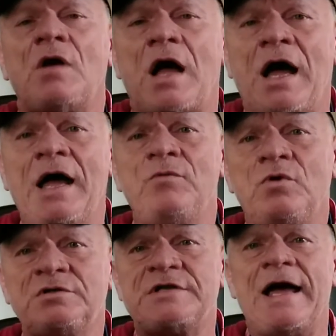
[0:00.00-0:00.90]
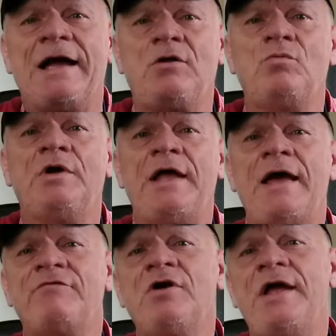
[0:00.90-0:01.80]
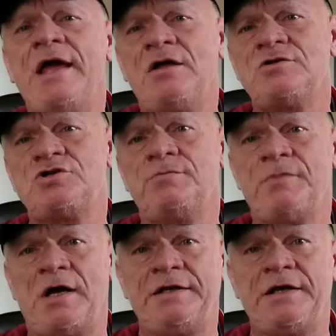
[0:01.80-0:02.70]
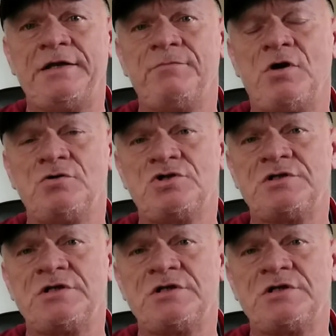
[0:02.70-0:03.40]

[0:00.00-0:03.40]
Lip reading: I will tackle whatever ails your mind and emotions,